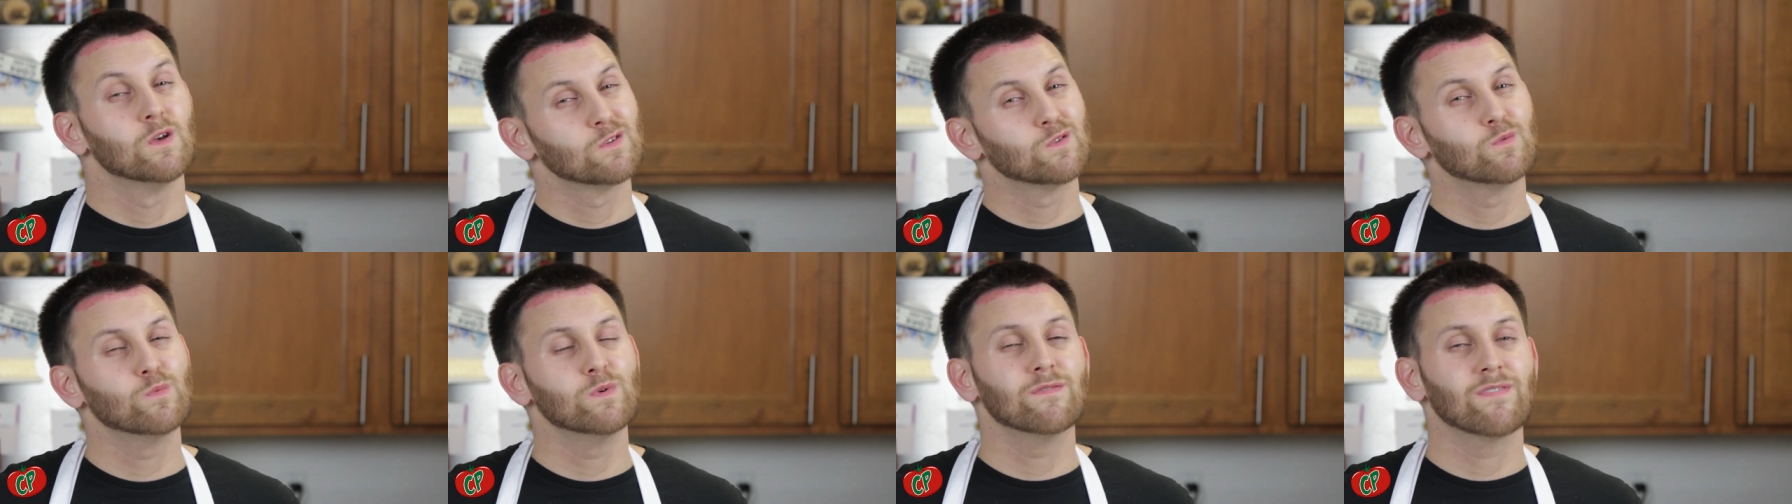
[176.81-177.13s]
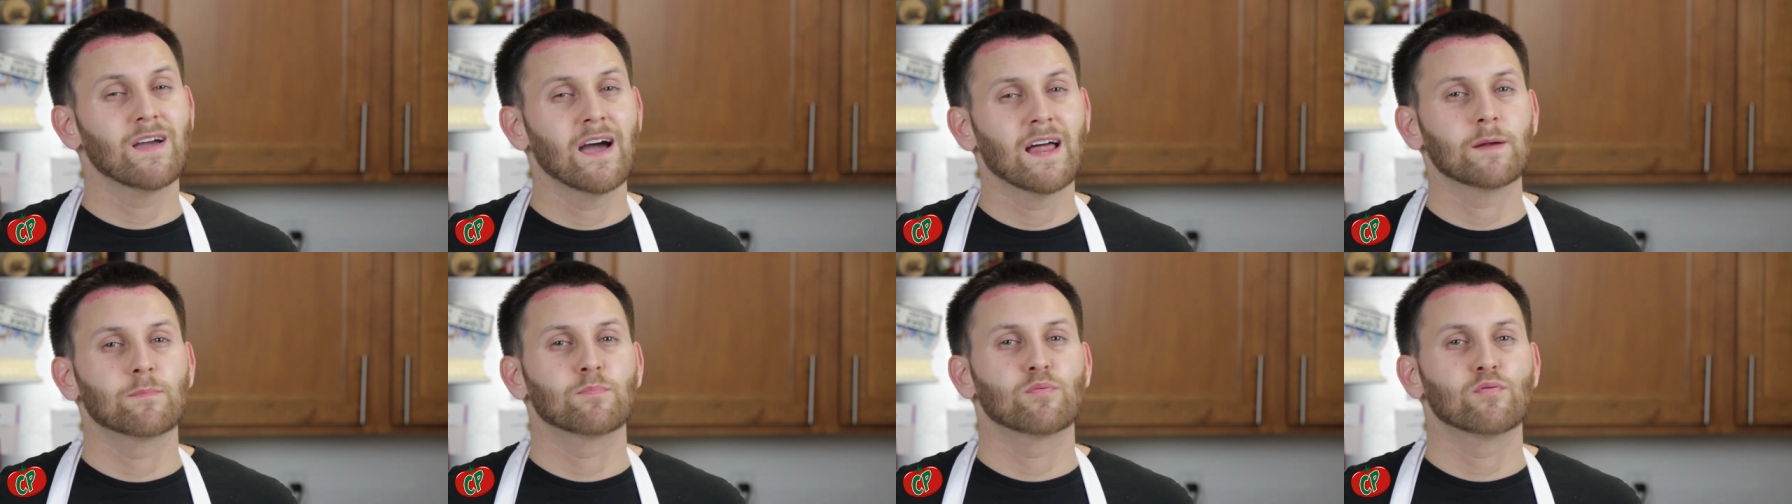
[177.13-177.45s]
So
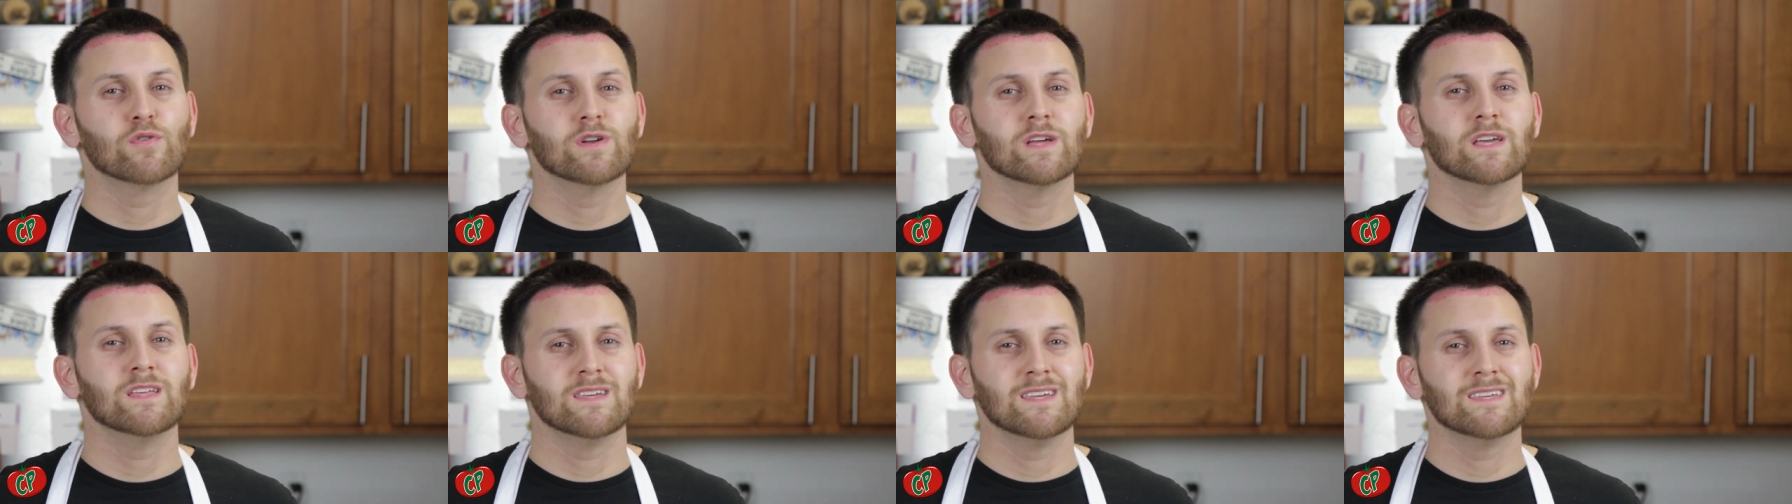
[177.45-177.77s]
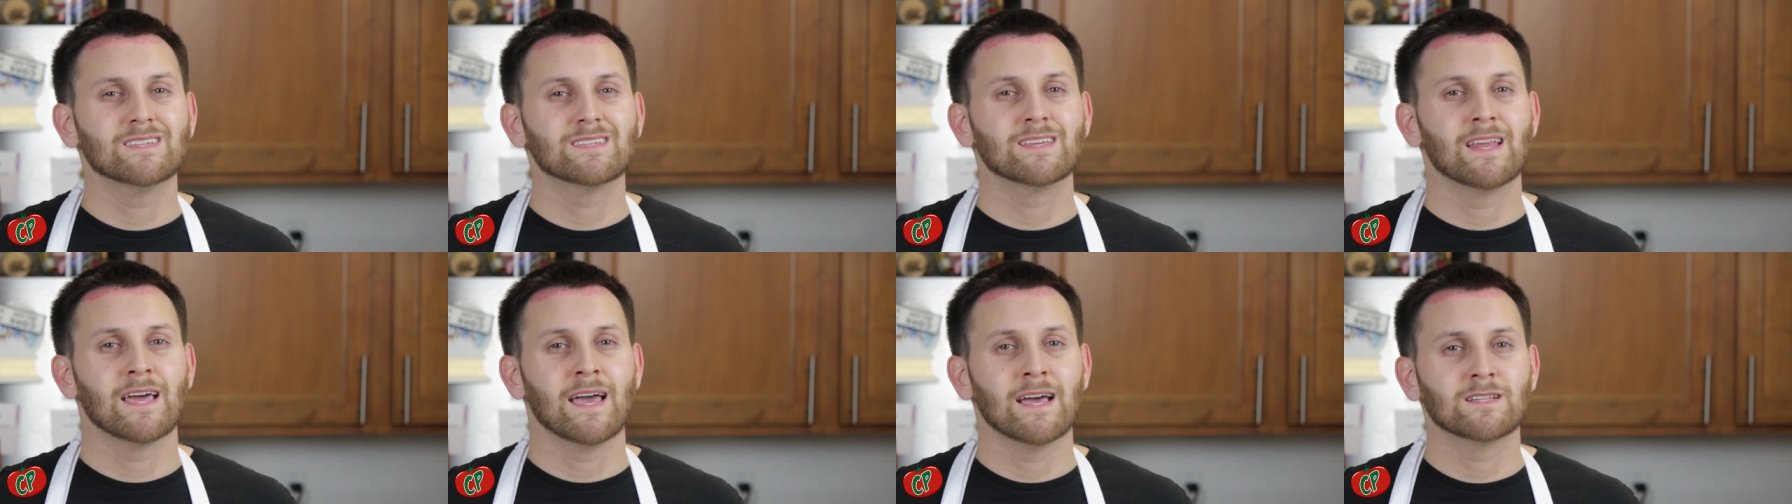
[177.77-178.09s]
we've got a pretty
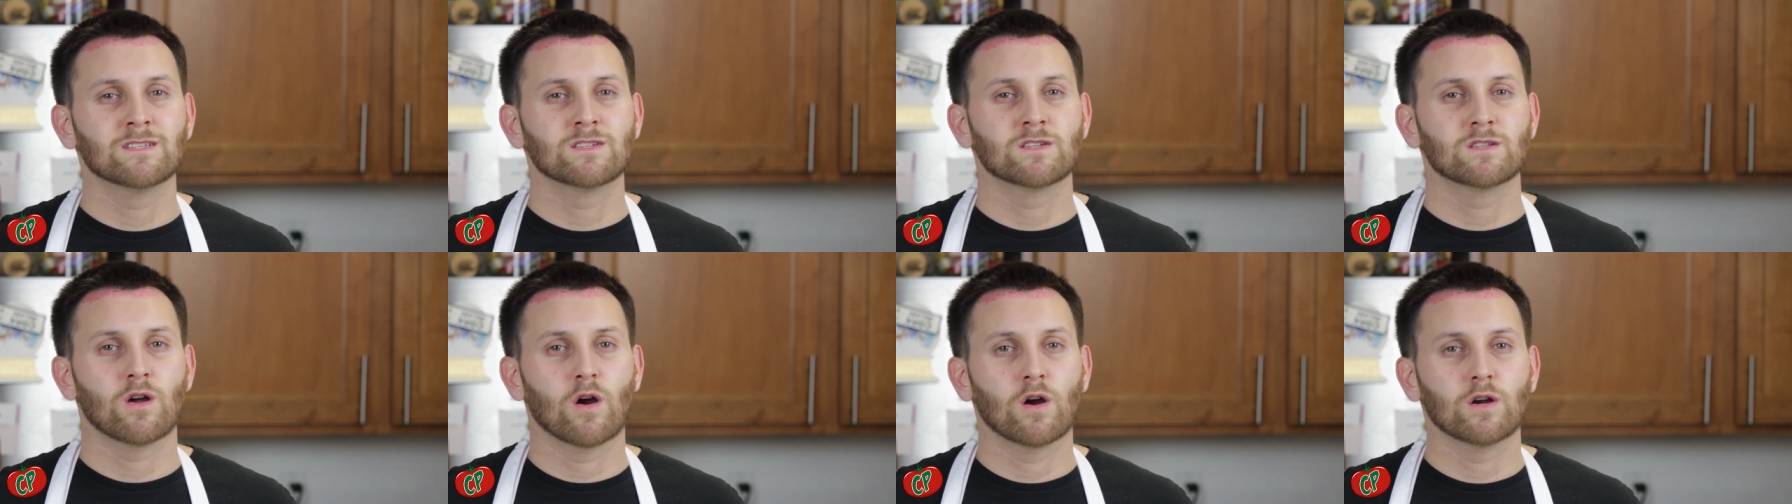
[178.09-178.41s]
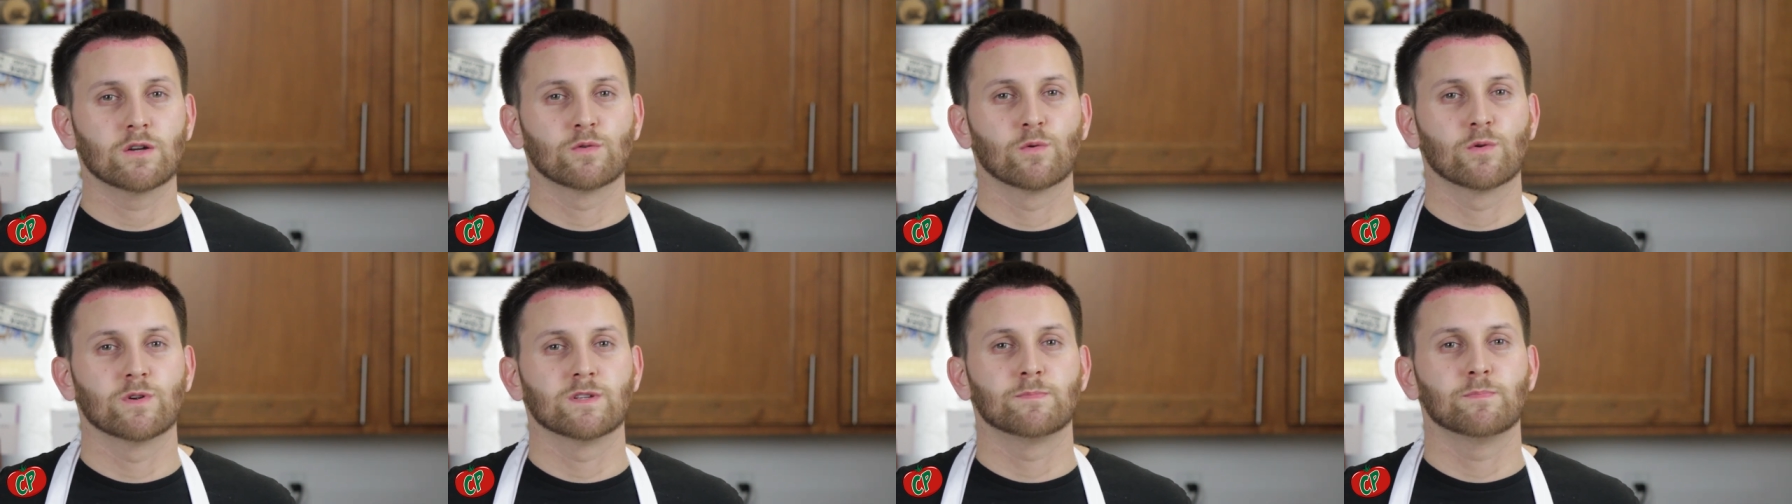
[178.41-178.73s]
decent head
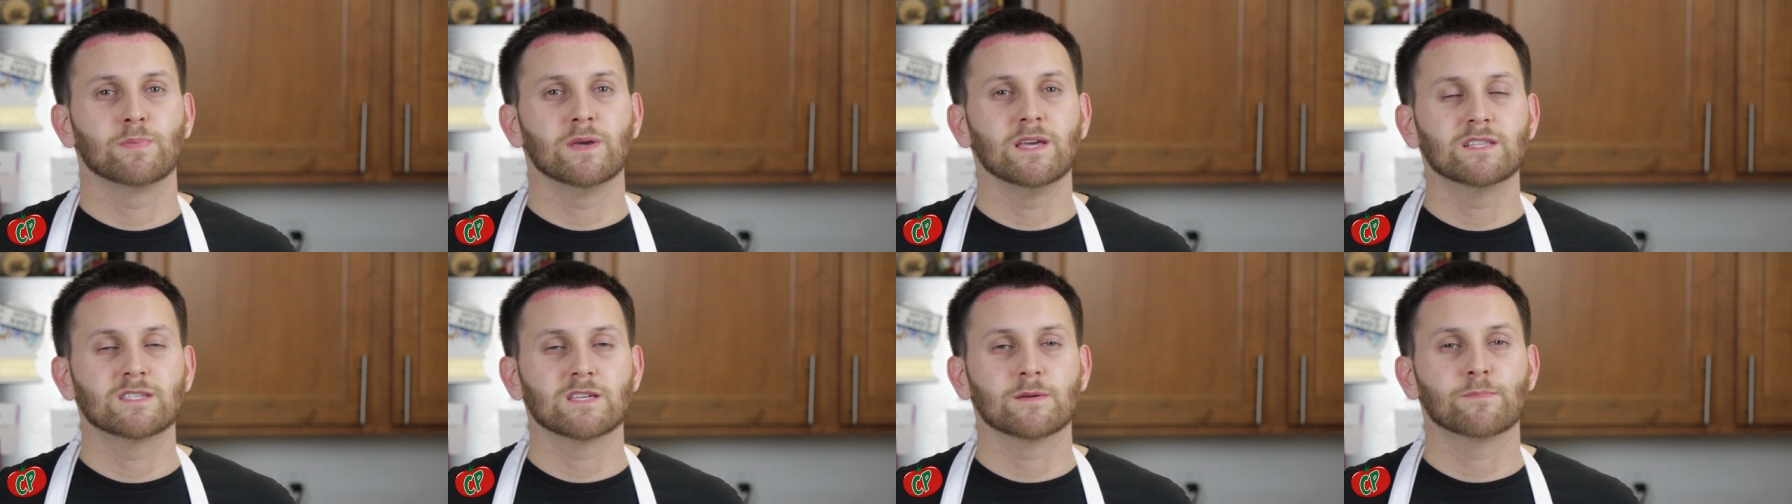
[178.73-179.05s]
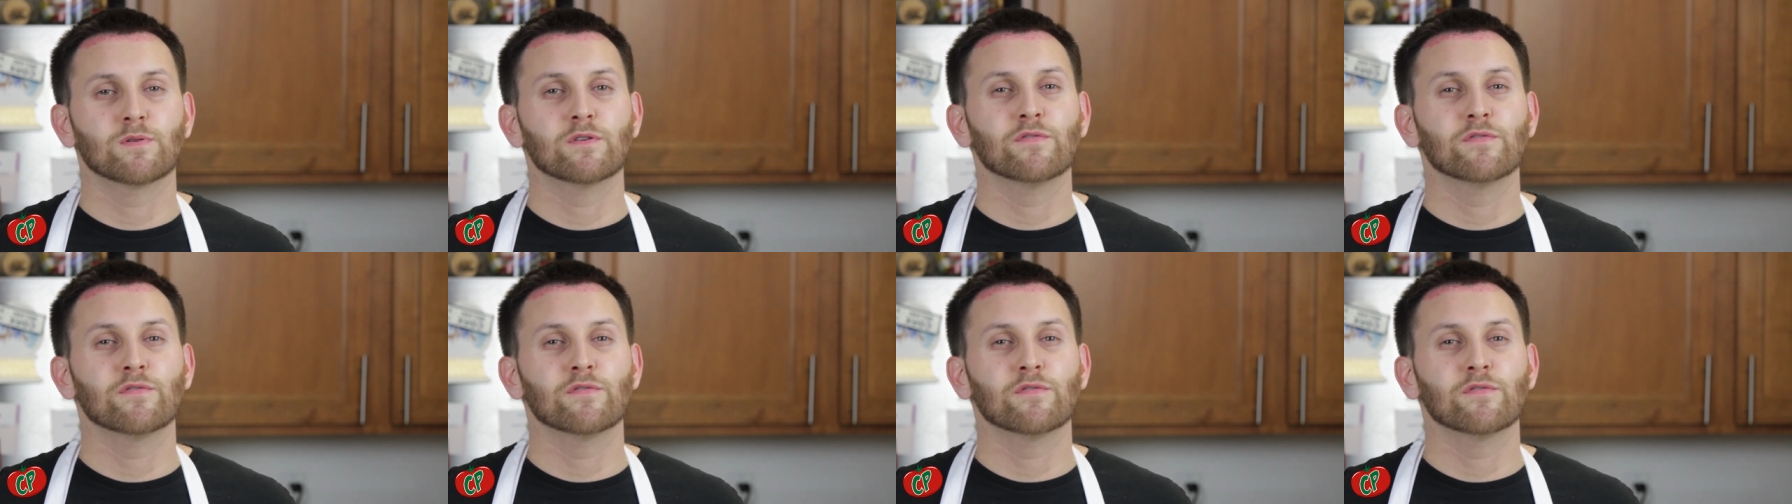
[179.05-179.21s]
start towards pizza